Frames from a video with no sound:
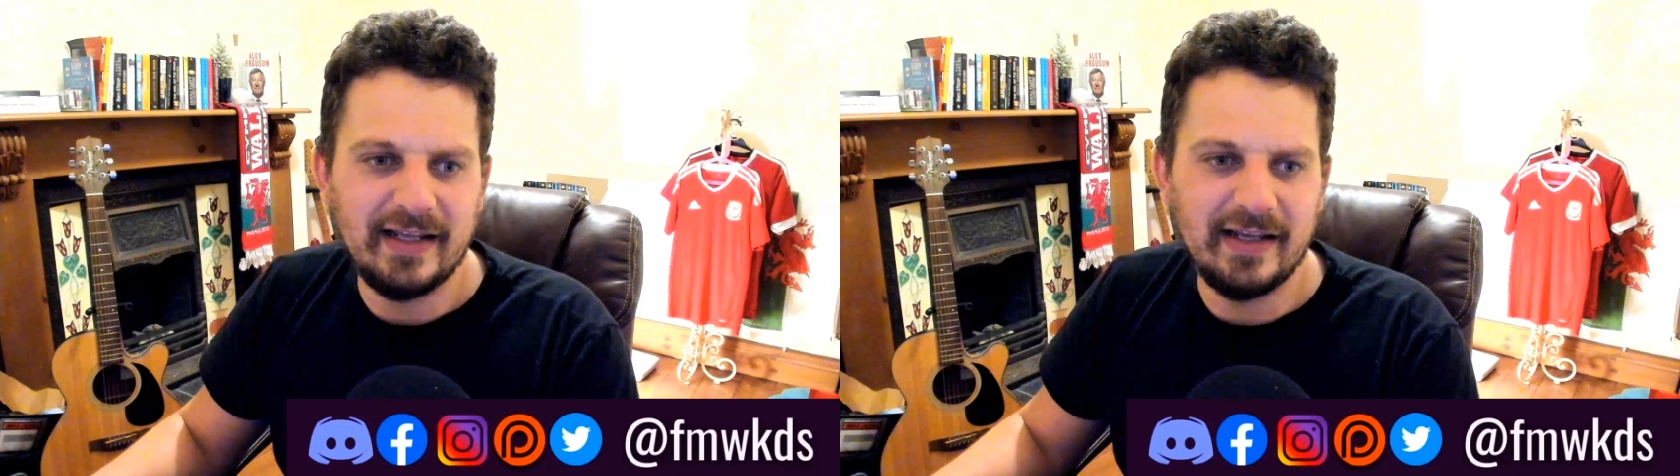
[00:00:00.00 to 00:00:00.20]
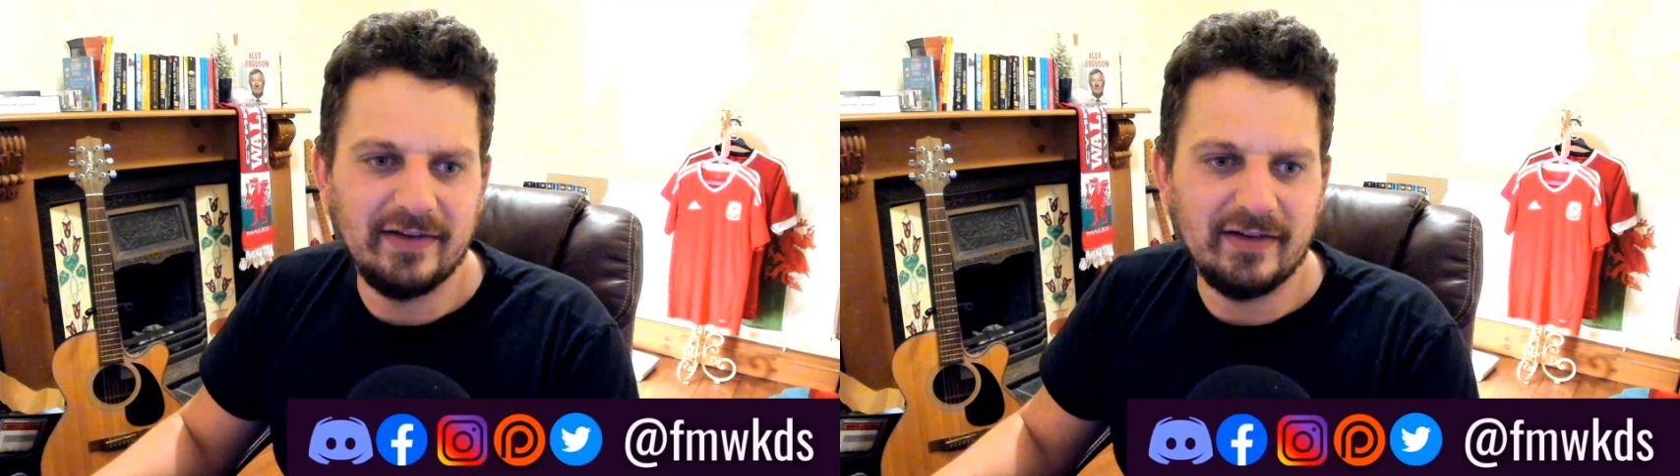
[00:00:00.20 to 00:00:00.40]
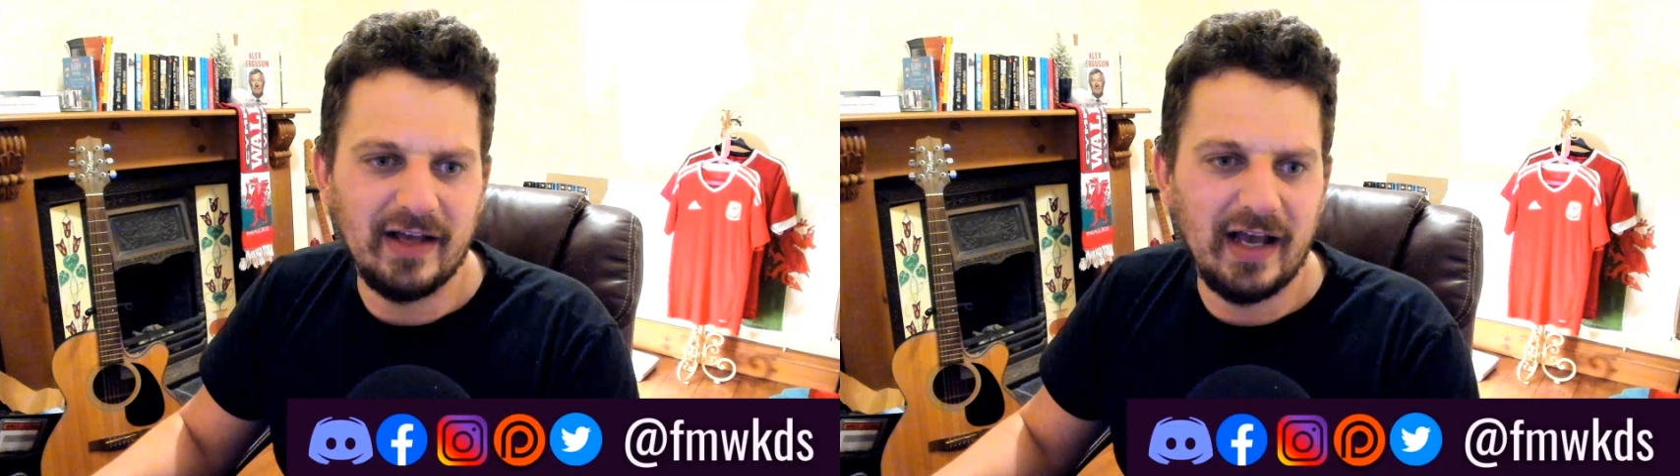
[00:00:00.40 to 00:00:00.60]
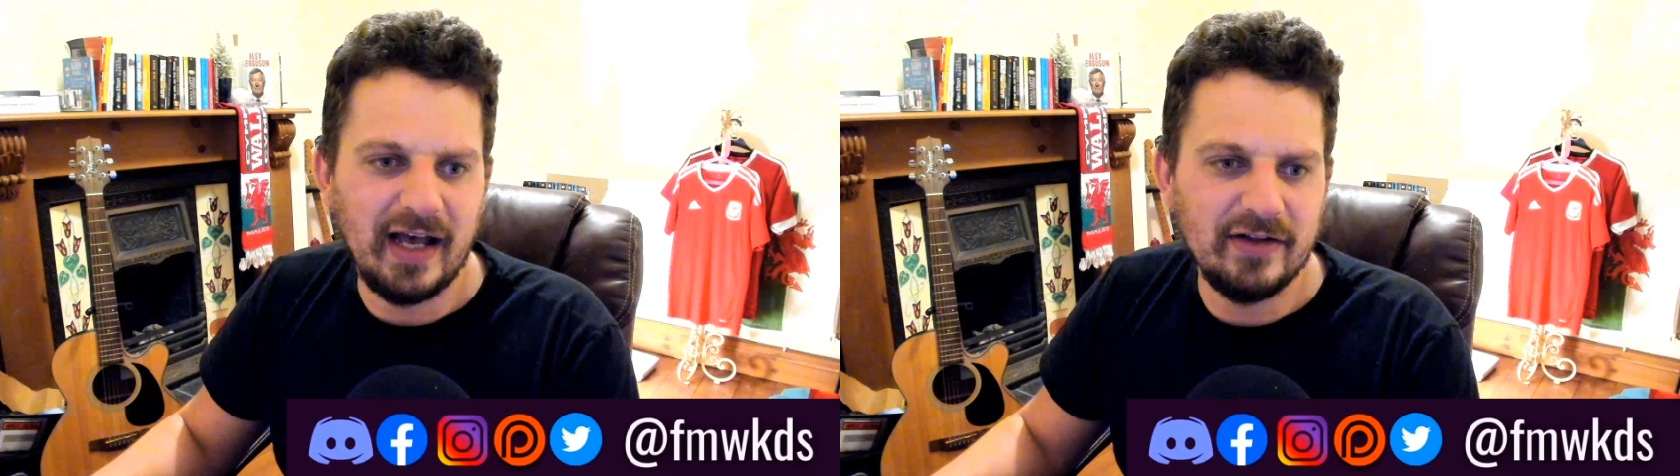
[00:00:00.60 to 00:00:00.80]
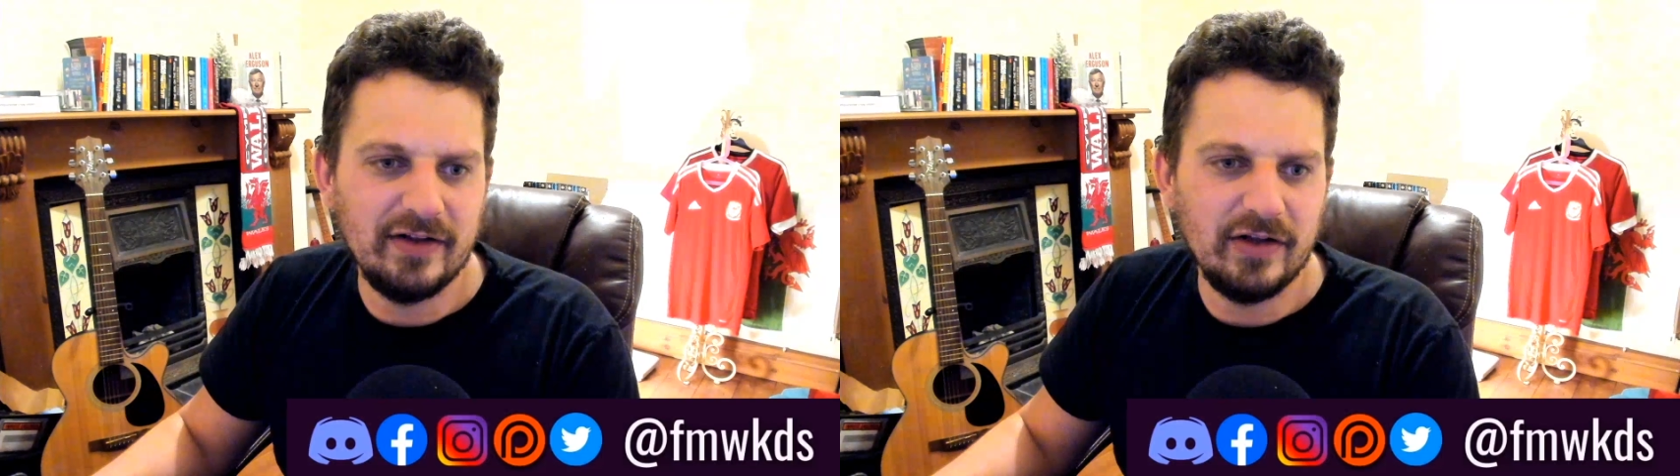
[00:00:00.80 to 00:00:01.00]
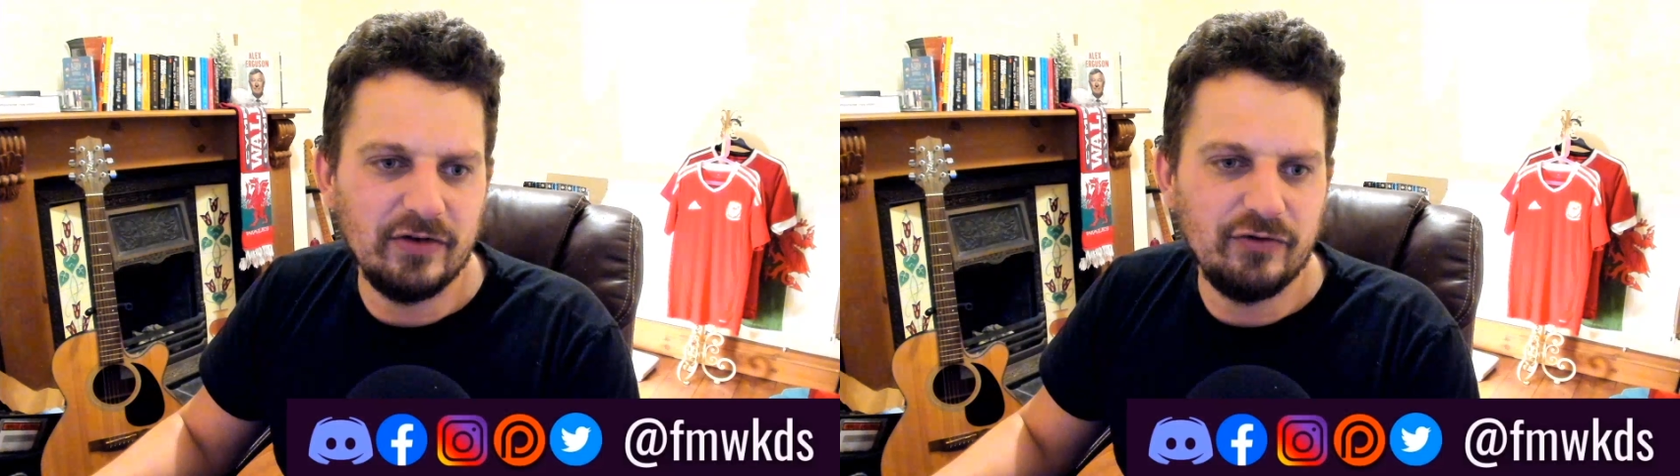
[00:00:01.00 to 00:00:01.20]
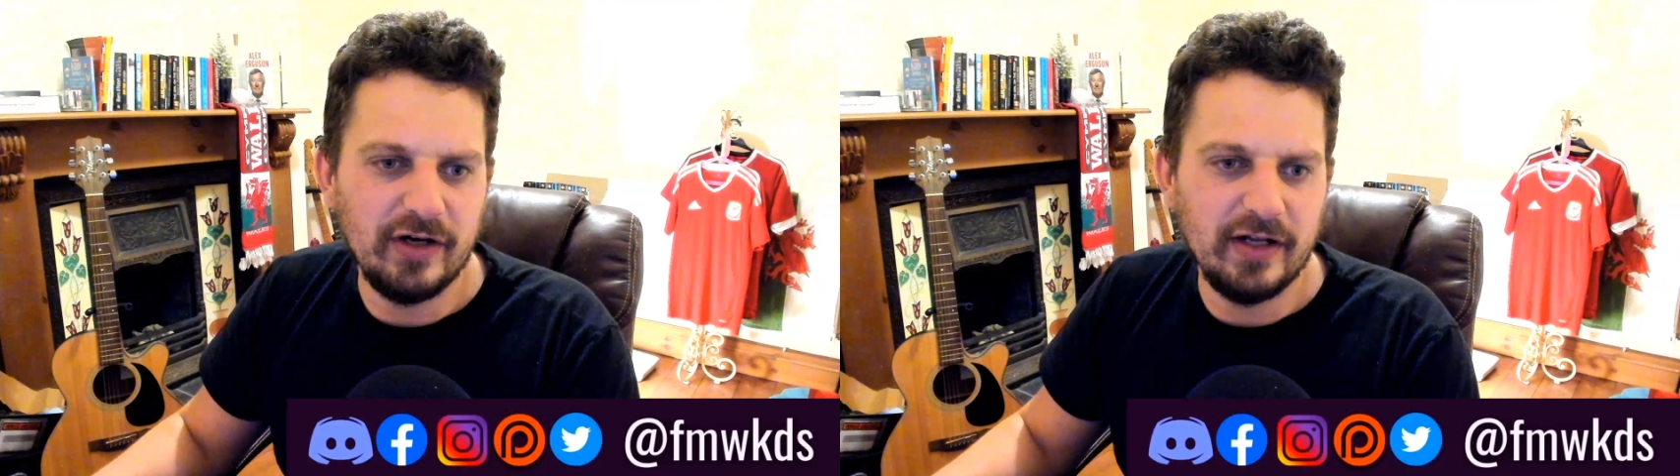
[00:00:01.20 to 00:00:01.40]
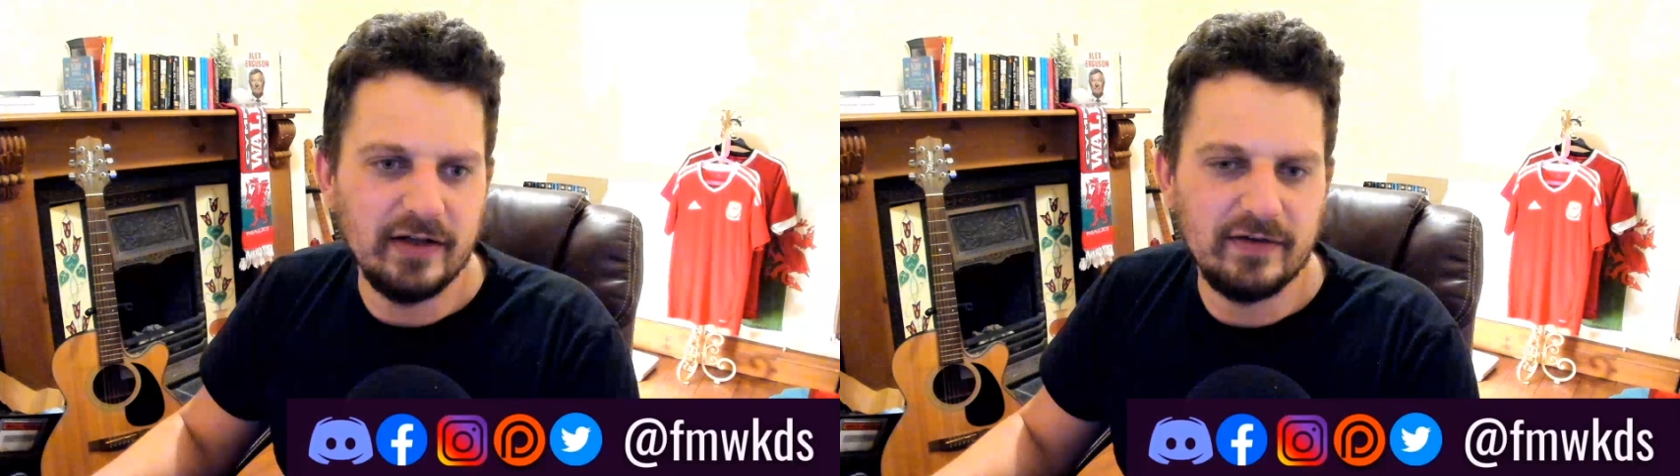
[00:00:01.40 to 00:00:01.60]
is
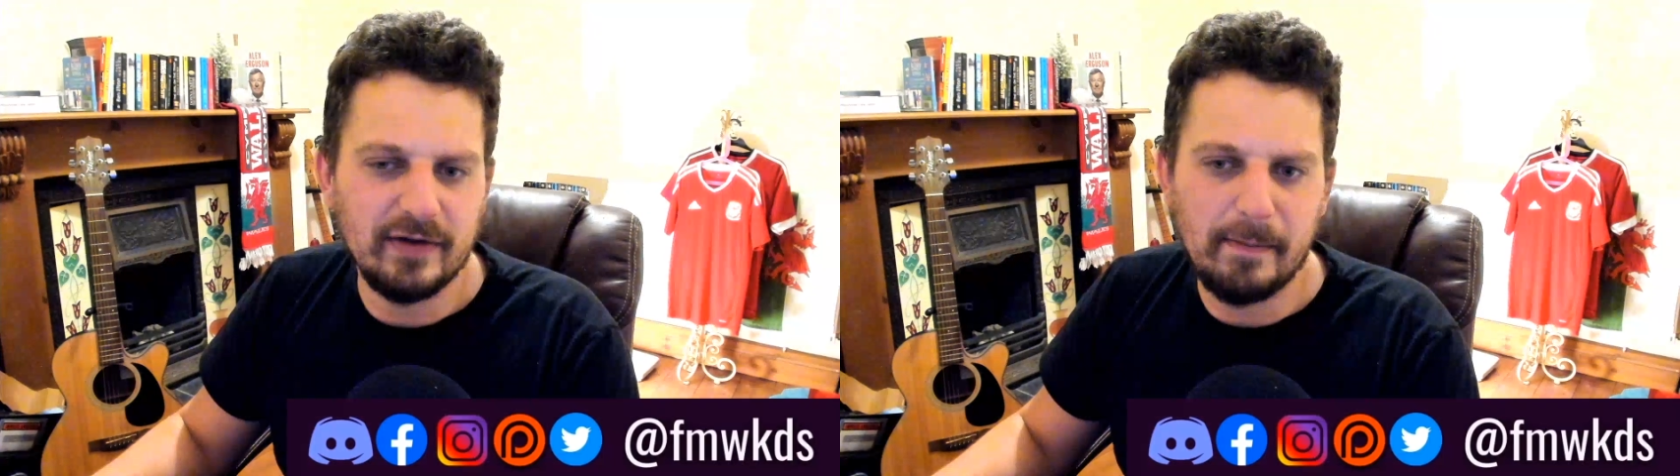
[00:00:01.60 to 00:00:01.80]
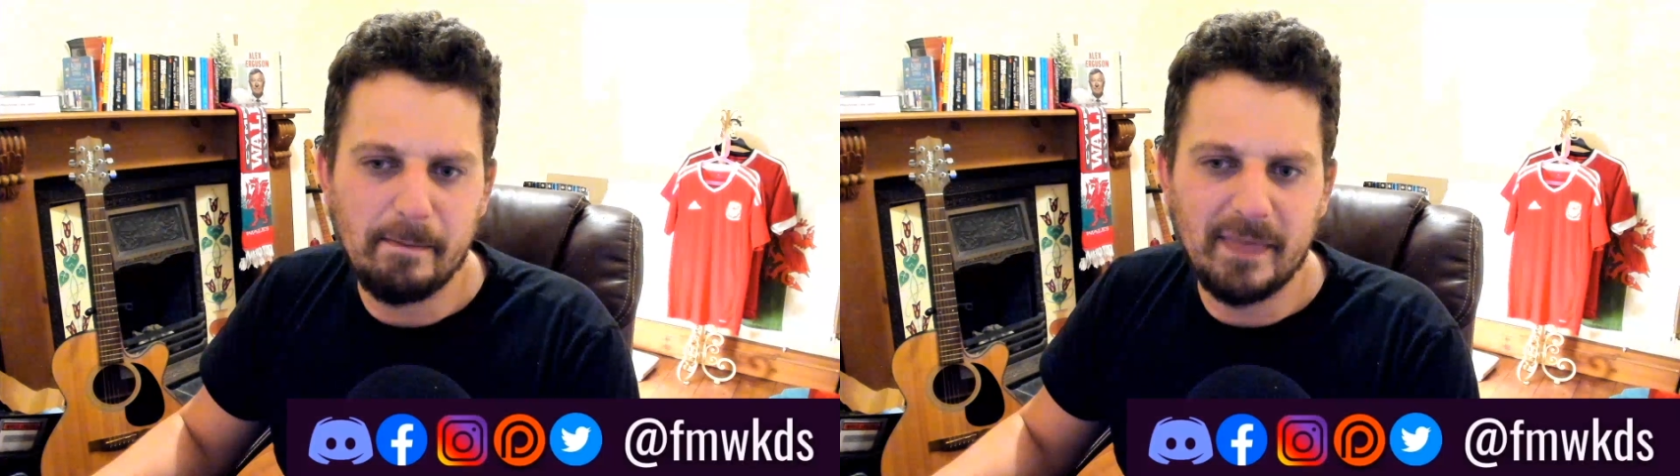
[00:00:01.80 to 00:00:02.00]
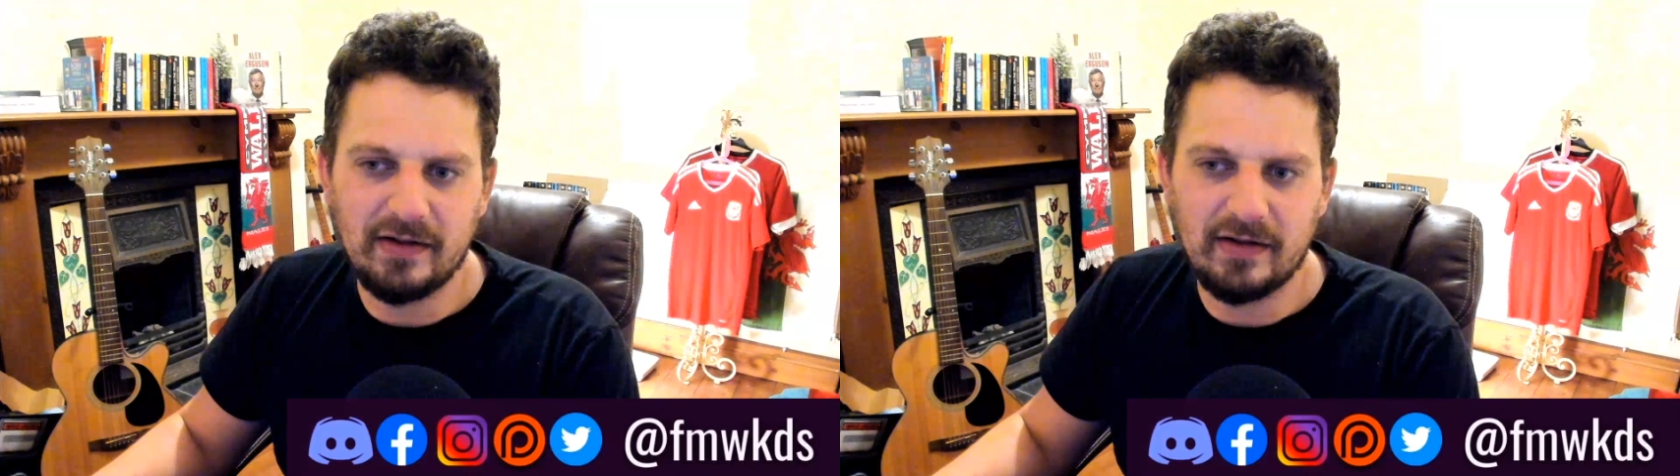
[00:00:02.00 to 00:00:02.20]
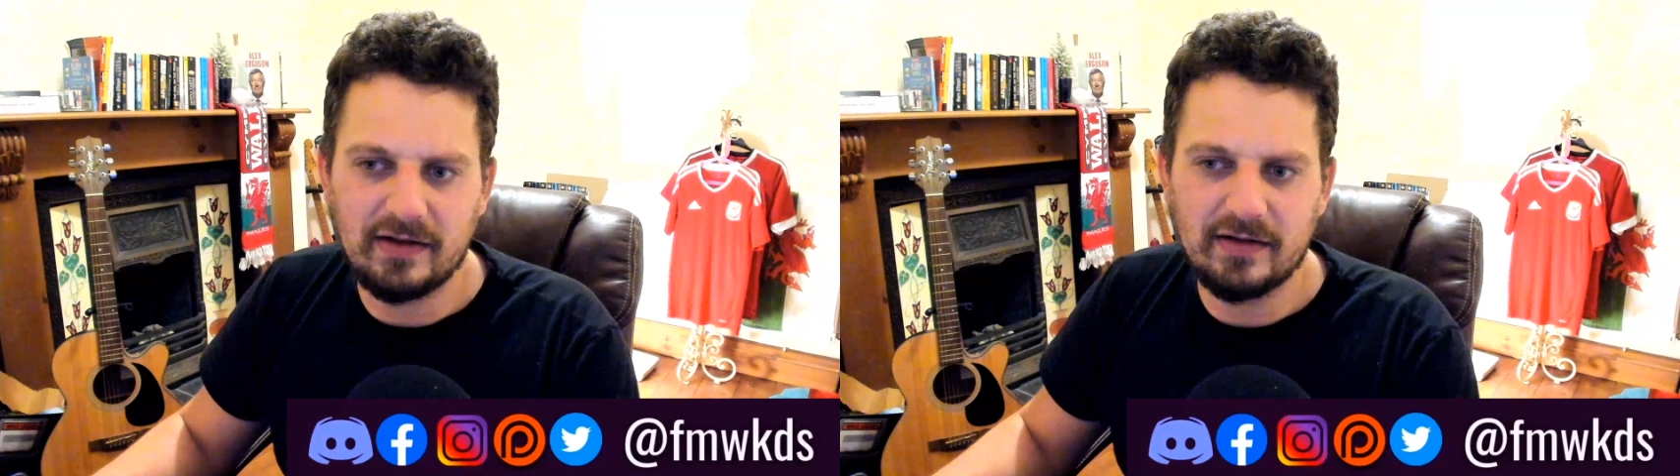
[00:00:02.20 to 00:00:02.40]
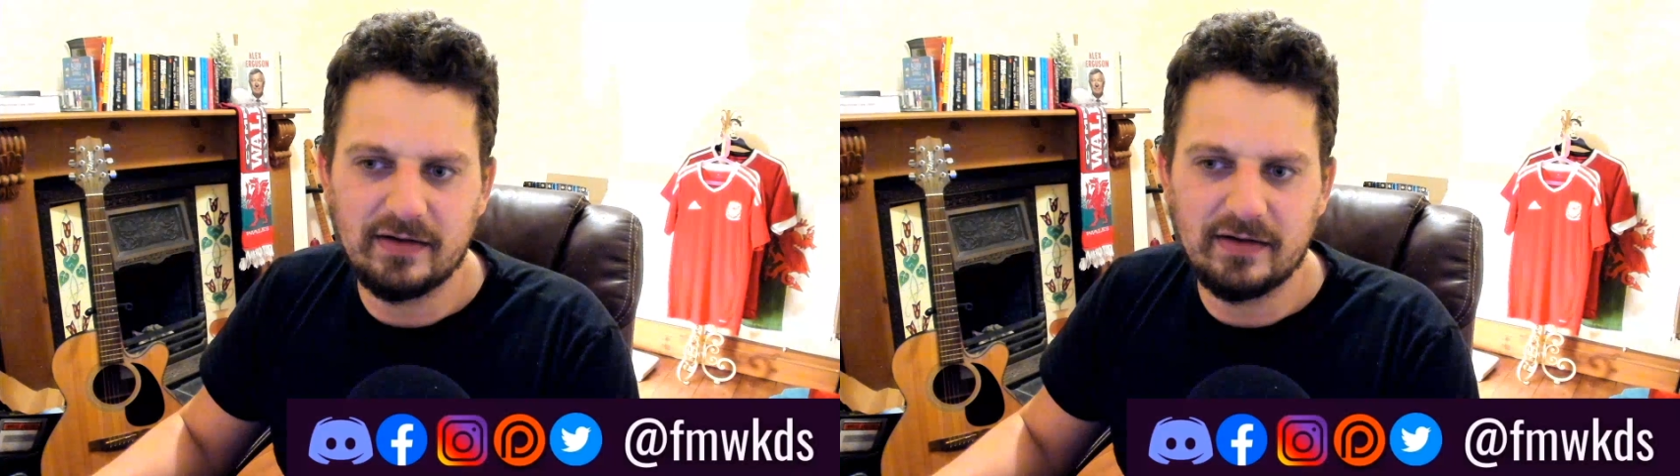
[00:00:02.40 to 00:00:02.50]
Andreas Milk,